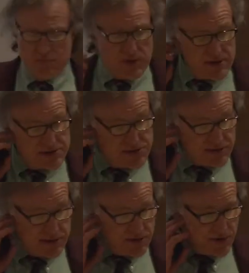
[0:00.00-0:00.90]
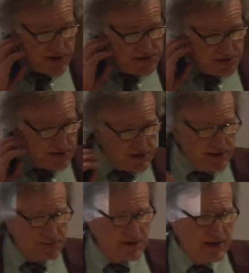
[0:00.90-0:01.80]
because it tragically
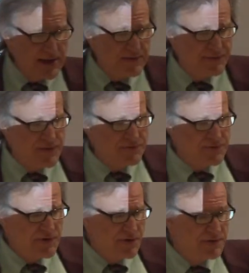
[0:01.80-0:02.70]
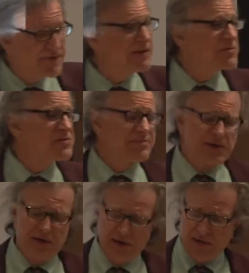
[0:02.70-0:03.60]
claimed the life of a very famous
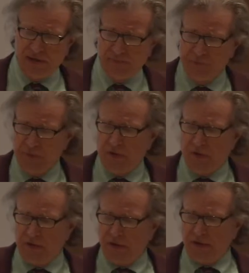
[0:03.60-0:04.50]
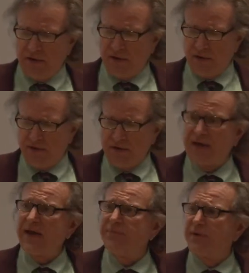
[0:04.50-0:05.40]
American, Leonardo
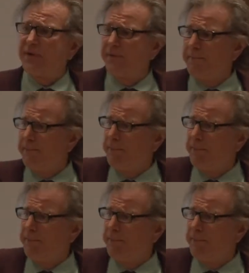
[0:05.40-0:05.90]
DiCaprio.